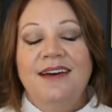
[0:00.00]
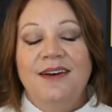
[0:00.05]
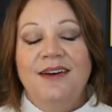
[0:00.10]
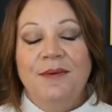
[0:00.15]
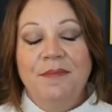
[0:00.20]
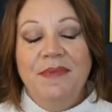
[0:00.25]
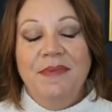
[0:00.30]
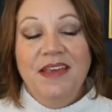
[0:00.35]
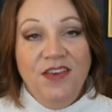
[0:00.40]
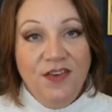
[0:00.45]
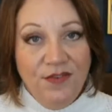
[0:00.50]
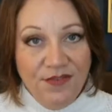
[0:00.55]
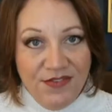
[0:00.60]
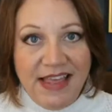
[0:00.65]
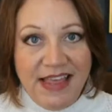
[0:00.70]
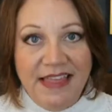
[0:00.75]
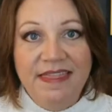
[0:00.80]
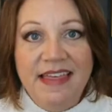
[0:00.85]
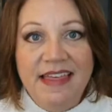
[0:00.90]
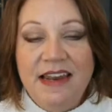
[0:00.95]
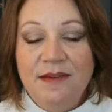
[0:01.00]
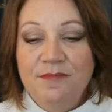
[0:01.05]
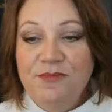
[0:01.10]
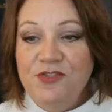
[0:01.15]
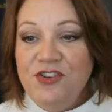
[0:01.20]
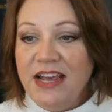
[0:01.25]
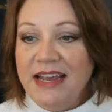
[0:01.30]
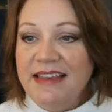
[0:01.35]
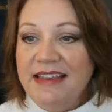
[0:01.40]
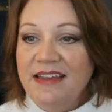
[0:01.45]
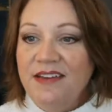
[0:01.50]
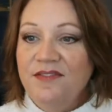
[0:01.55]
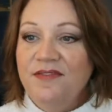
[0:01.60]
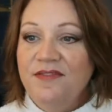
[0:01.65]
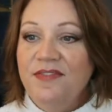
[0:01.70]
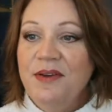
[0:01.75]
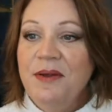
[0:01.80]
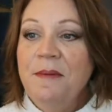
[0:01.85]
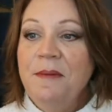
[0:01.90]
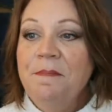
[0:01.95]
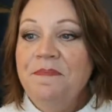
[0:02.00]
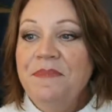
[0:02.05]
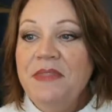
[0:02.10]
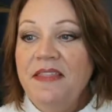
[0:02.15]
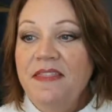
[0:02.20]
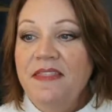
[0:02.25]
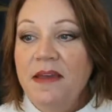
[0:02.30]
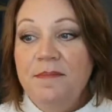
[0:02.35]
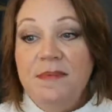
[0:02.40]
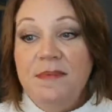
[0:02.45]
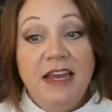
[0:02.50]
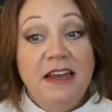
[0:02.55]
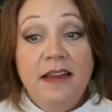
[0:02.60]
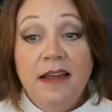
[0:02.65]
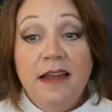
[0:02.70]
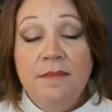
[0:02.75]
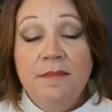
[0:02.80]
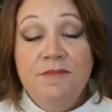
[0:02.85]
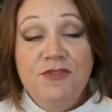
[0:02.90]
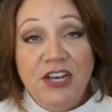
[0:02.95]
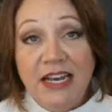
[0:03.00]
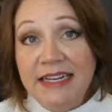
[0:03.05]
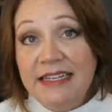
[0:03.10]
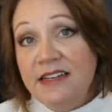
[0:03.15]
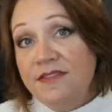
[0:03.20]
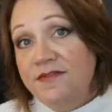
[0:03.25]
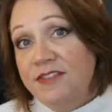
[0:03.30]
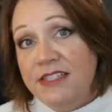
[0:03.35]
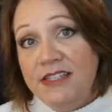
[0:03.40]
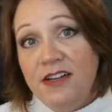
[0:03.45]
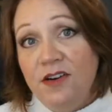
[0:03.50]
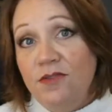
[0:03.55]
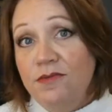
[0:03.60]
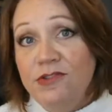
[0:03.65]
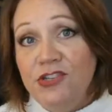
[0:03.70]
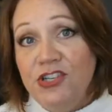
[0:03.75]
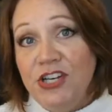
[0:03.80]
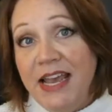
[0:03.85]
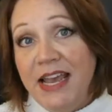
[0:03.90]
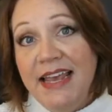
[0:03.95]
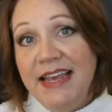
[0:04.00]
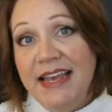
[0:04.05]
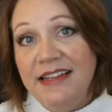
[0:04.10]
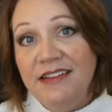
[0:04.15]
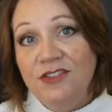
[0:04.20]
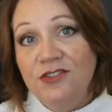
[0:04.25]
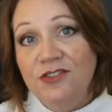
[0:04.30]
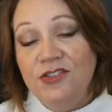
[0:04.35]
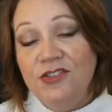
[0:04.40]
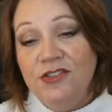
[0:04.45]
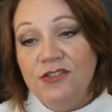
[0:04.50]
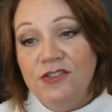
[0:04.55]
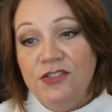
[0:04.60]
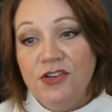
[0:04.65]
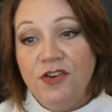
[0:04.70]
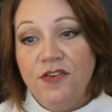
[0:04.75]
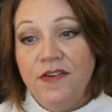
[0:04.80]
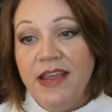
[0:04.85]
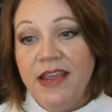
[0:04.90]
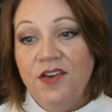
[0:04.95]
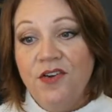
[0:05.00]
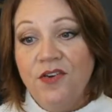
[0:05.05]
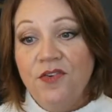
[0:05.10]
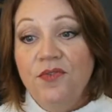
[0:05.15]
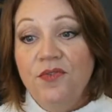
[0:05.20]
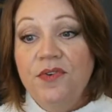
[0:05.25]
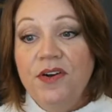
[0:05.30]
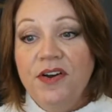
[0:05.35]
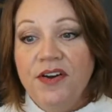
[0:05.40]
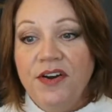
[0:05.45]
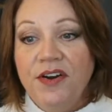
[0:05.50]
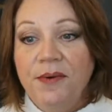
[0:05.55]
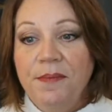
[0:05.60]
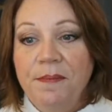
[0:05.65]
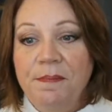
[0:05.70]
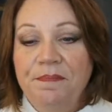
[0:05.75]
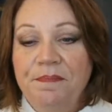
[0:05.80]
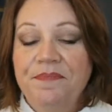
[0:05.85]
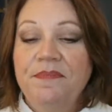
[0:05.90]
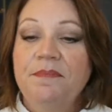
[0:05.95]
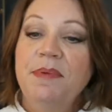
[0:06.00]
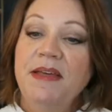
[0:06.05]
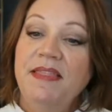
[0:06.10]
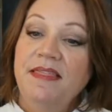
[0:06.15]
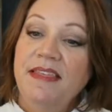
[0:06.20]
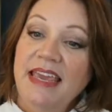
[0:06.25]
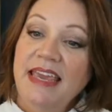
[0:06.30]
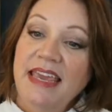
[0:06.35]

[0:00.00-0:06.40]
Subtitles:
You set that objective. The objectives don't change during your quarter, but the key